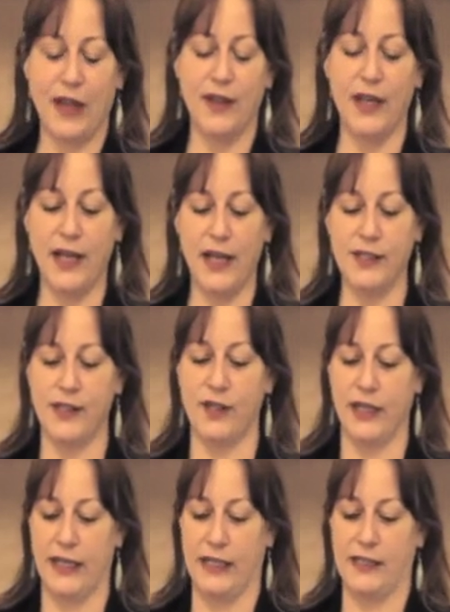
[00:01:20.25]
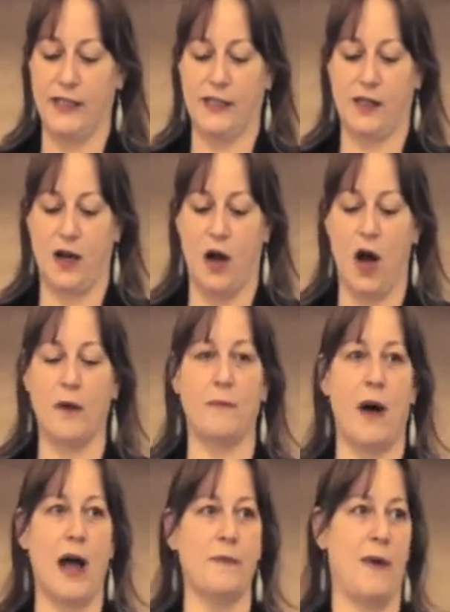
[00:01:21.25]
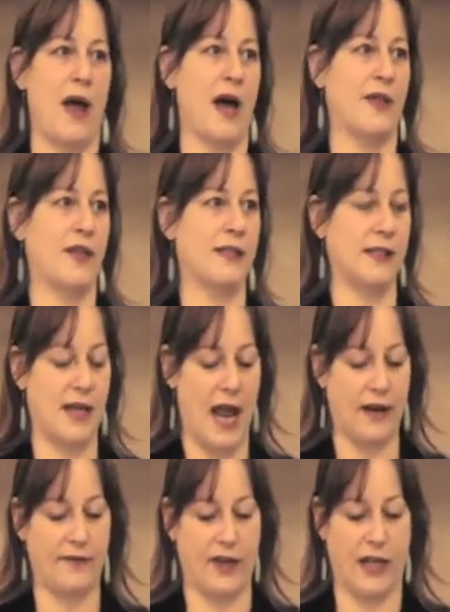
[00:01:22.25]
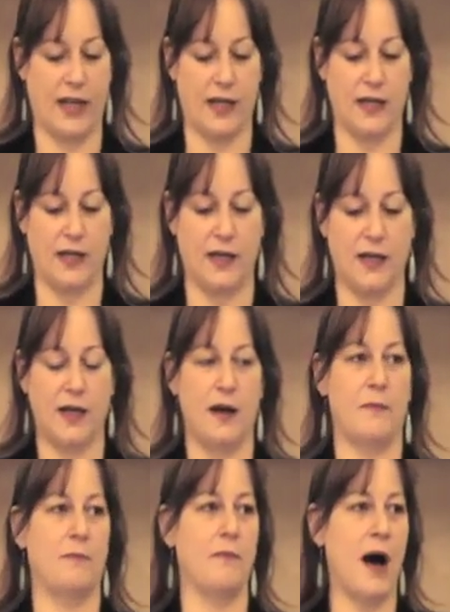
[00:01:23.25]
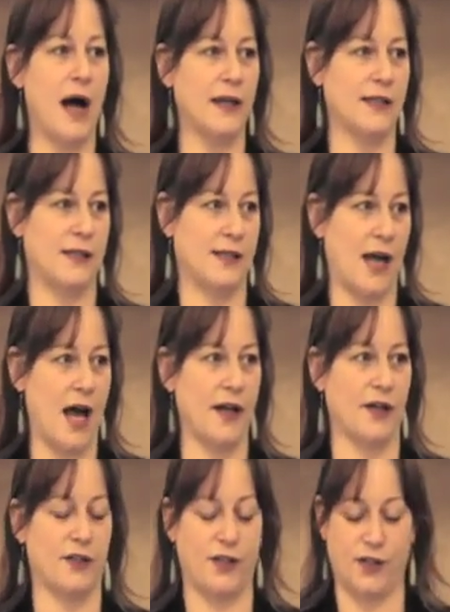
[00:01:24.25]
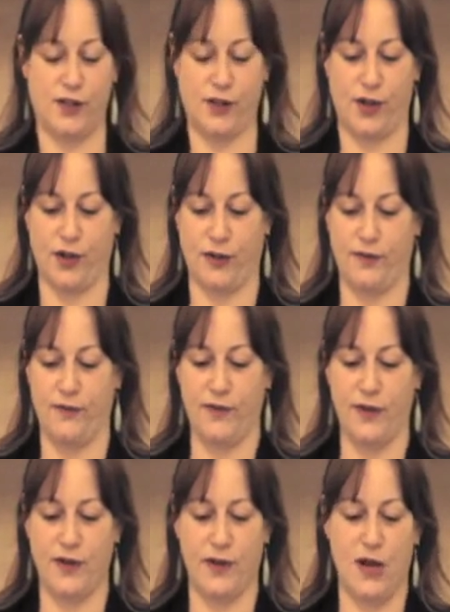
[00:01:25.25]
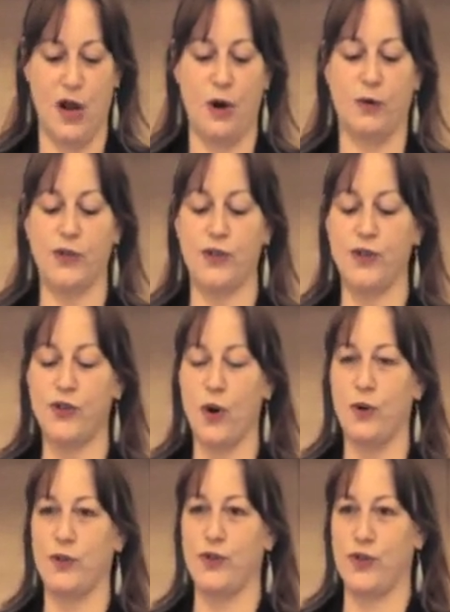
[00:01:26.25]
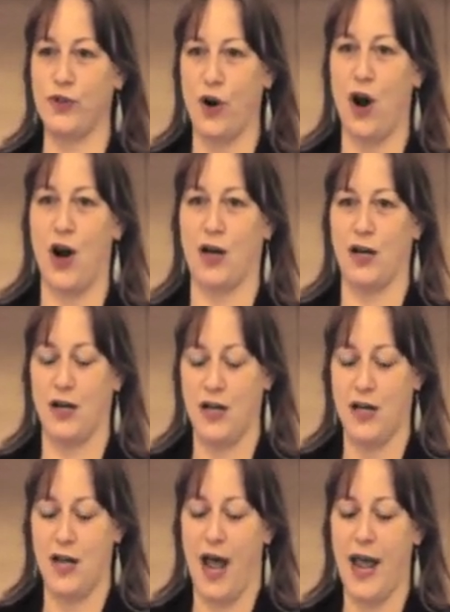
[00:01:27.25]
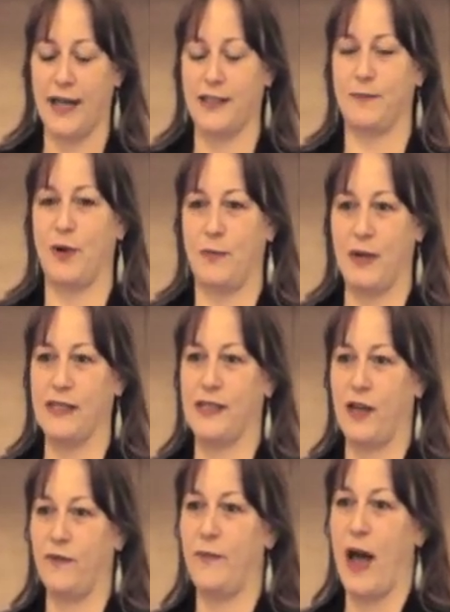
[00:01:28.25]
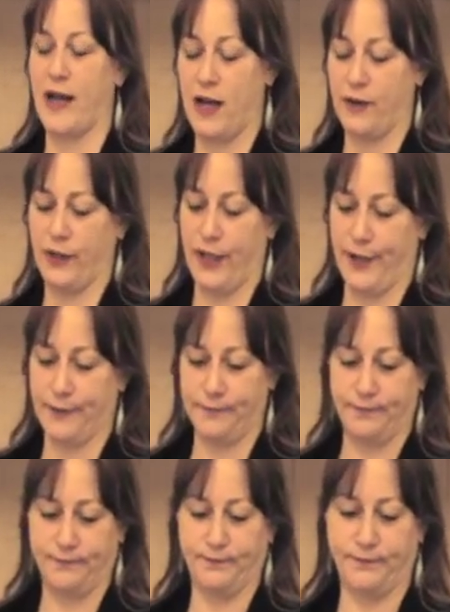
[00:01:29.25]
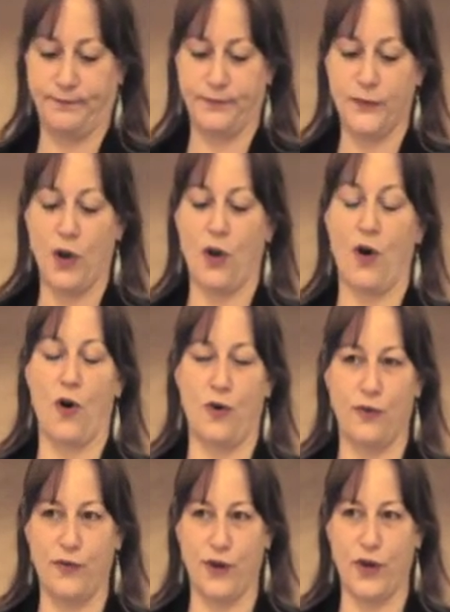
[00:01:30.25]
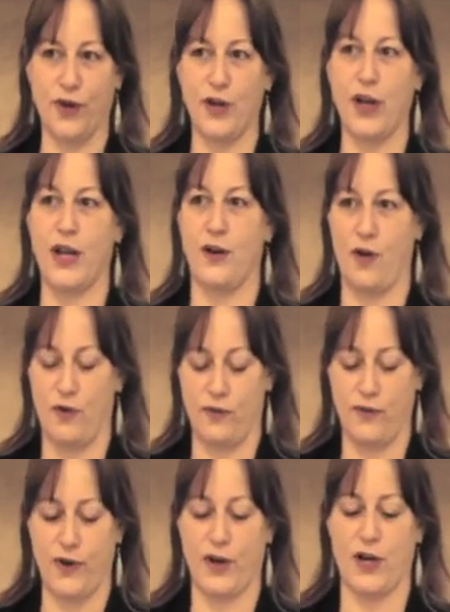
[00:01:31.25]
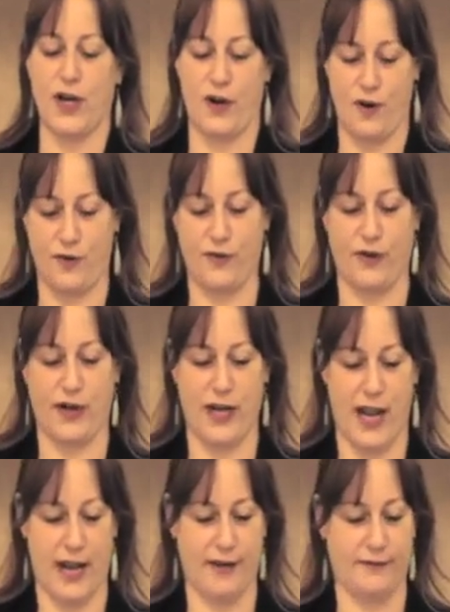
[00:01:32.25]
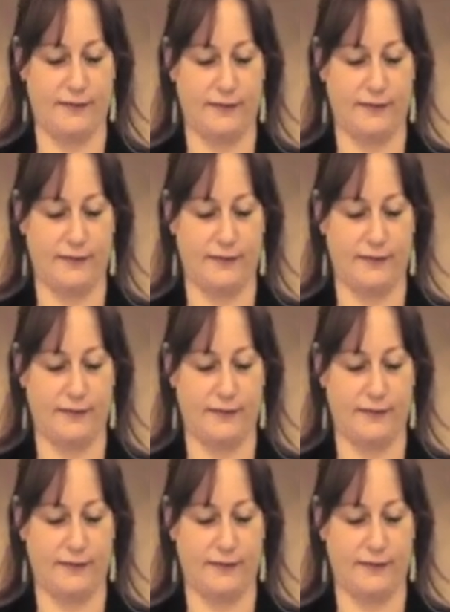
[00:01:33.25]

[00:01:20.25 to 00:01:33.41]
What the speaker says: The answer is, on my path as an advocate, my desire to serve was so strong, I had to put myself back out there, over and over and over again.